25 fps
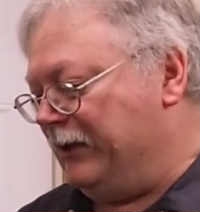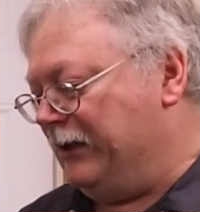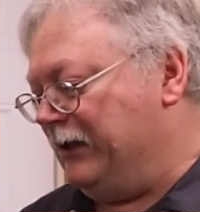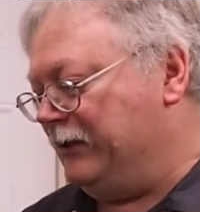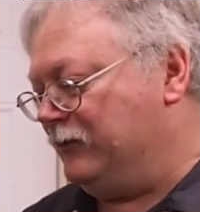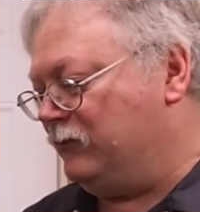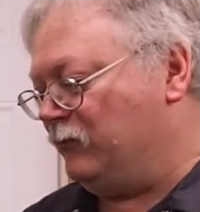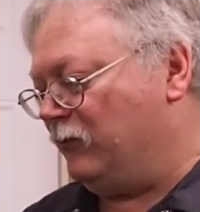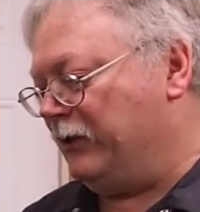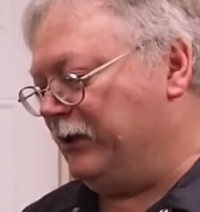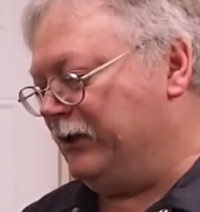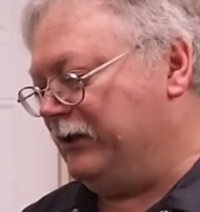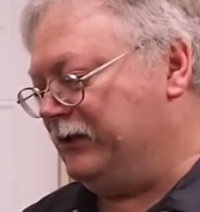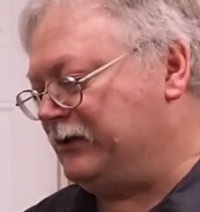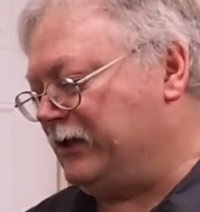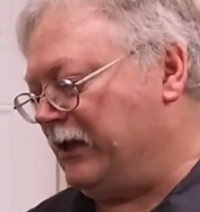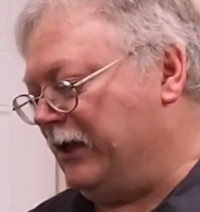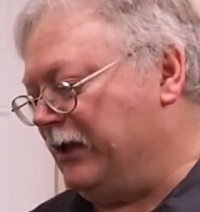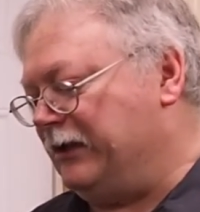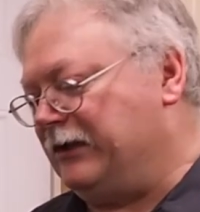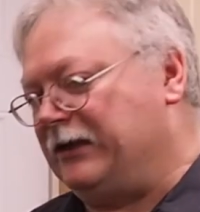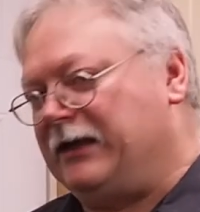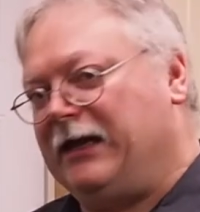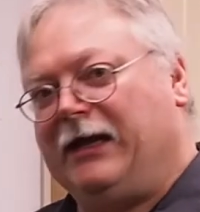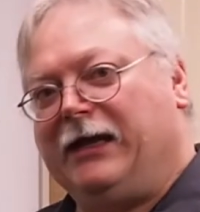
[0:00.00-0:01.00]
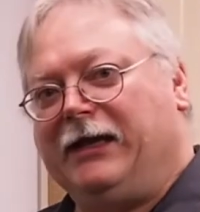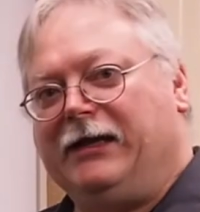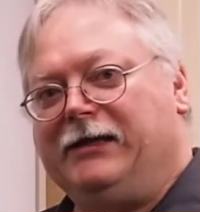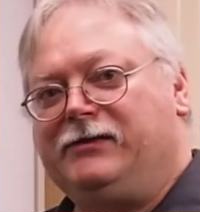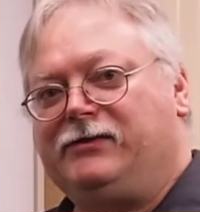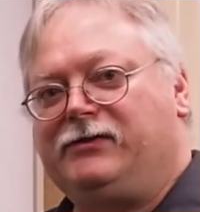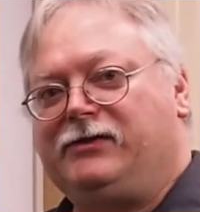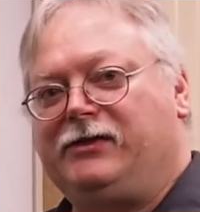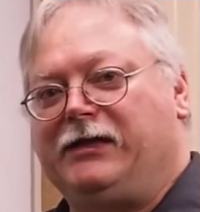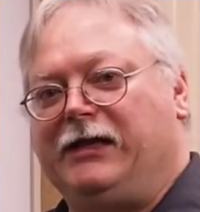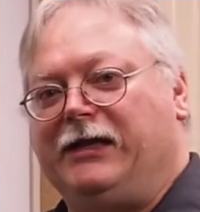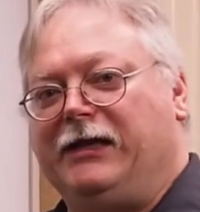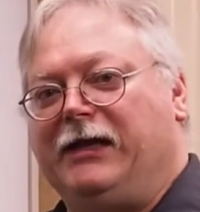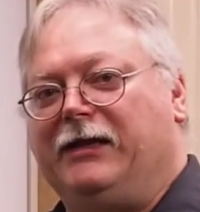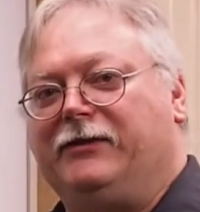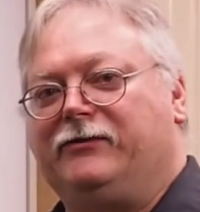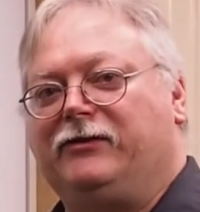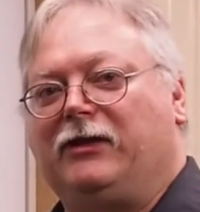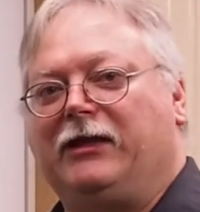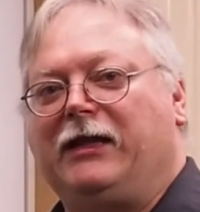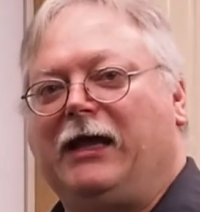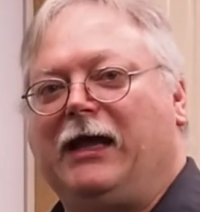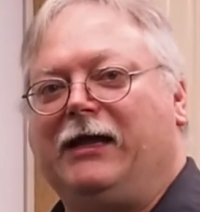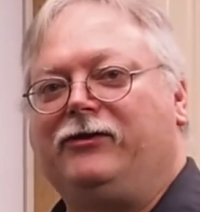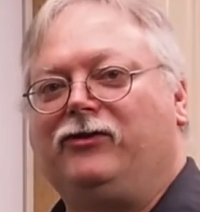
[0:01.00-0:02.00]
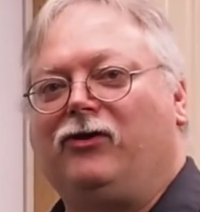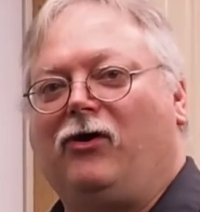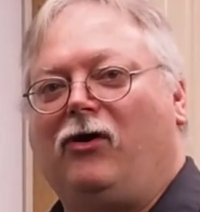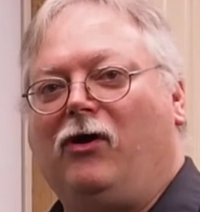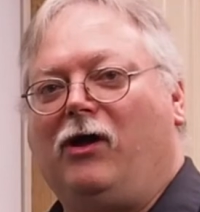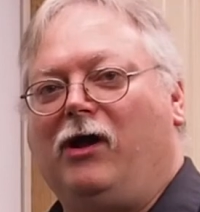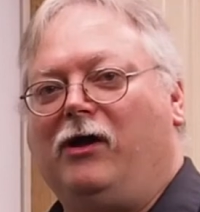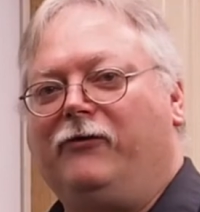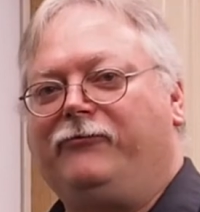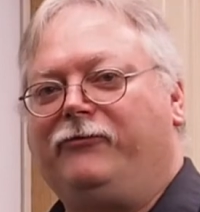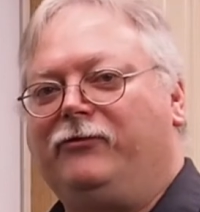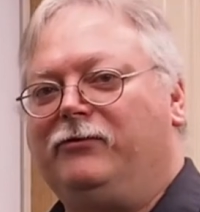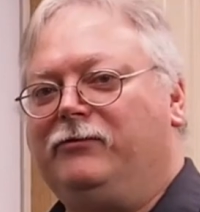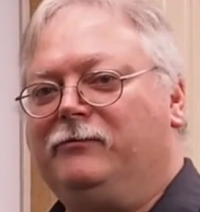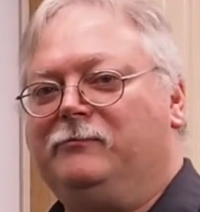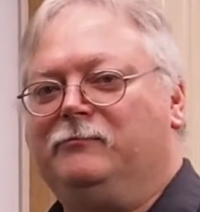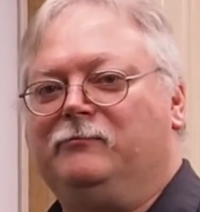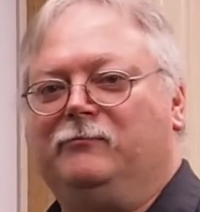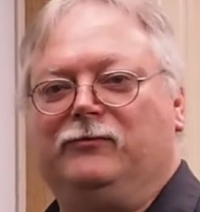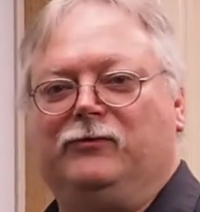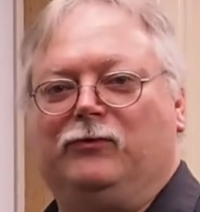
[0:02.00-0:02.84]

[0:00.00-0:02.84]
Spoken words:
he's one of these kind of guys. He has a lot to offer.